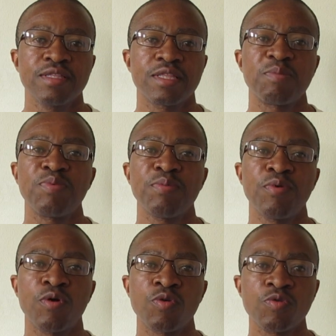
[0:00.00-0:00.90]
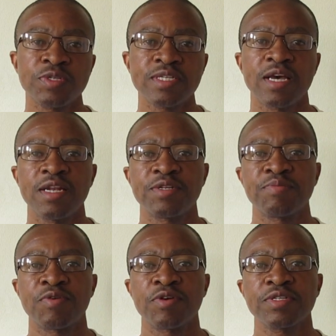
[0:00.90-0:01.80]
the people who sell
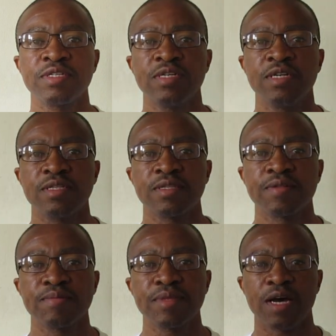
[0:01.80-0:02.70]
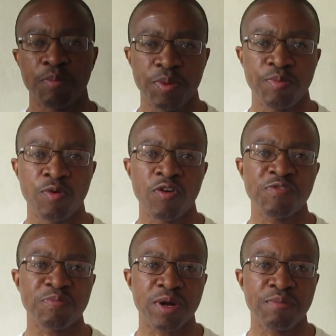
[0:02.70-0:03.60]
it most are people who
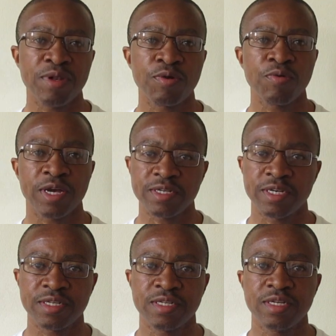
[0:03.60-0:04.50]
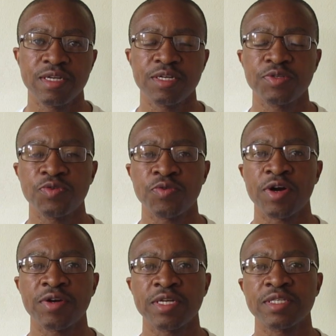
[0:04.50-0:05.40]
have probably worked at
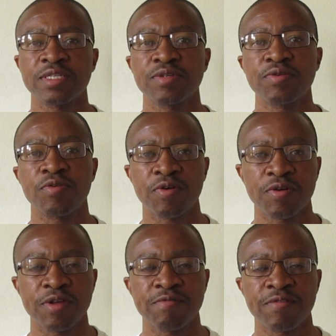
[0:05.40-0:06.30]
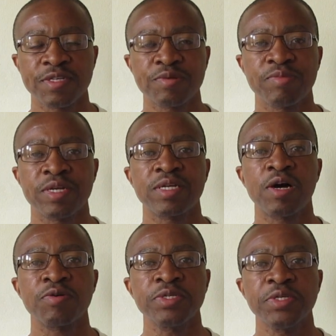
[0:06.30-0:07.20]
insurance or investment
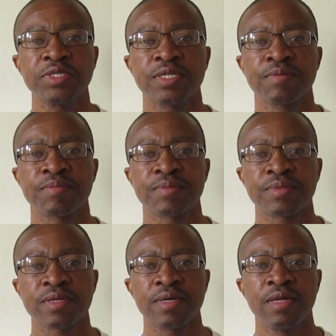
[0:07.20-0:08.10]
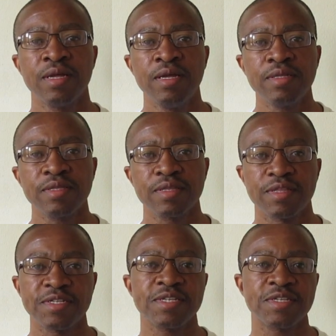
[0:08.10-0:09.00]
houses.
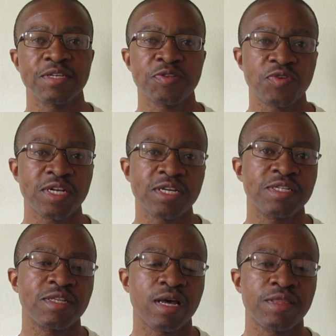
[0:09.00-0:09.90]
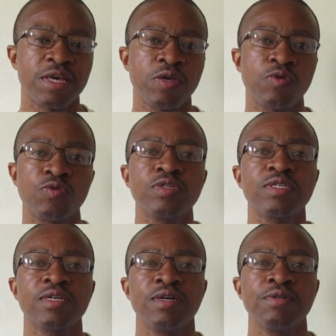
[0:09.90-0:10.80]
This is the strategy that they
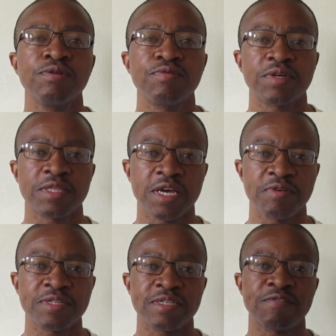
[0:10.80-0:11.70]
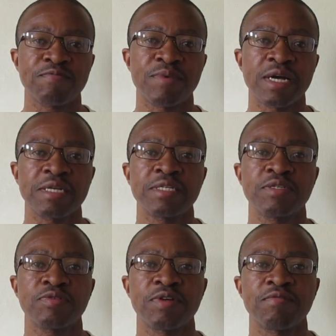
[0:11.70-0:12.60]
use. When they receive
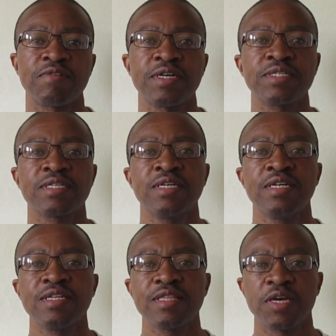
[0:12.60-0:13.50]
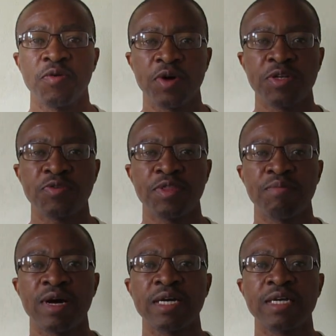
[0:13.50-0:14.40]
monies to invest, they go into the
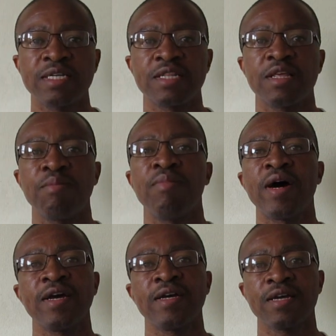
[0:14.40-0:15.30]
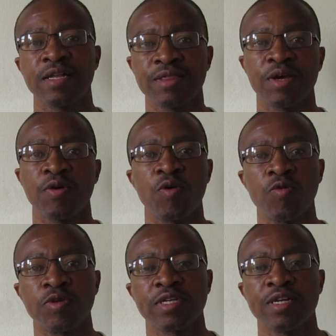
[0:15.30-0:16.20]
market and they buy and they
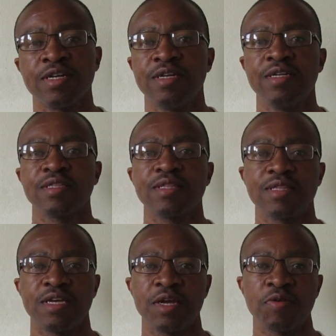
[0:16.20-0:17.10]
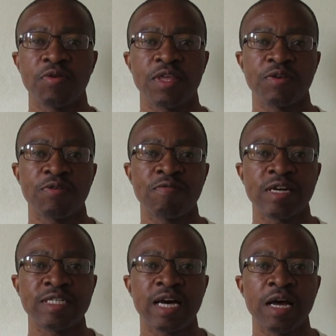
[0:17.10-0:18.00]
hold. They know that
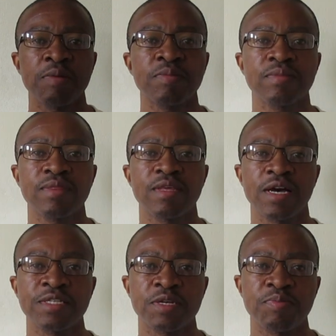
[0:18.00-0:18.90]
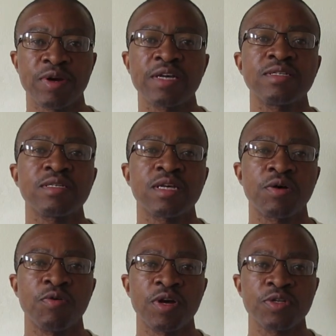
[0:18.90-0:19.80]
over time, the asset prices are
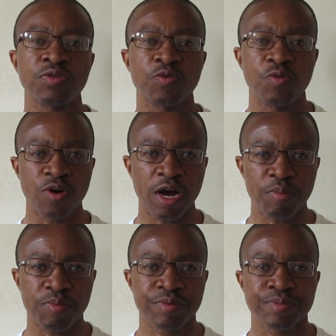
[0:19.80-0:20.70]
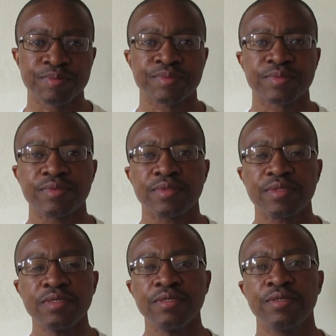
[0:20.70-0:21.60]
going to go up.
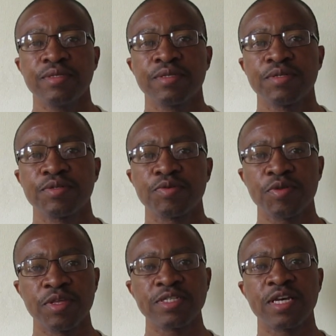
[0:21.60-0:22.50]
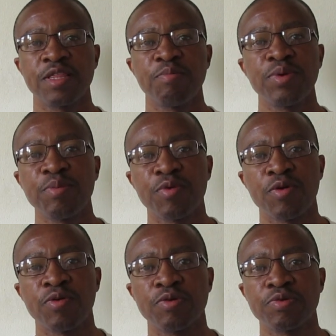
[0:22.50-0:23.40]
So these are the
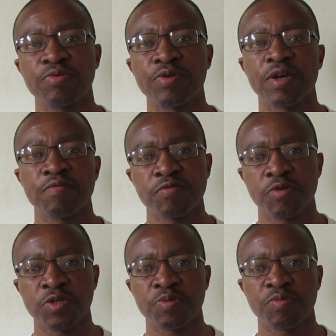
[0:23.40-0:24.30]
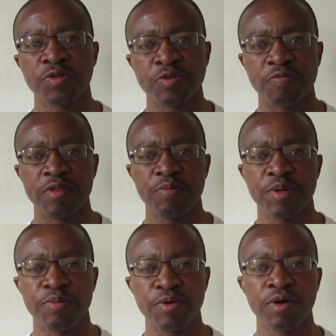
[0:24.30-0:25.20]
people we have taught most of the
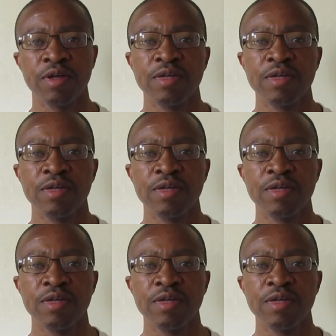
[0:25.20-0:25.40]
people.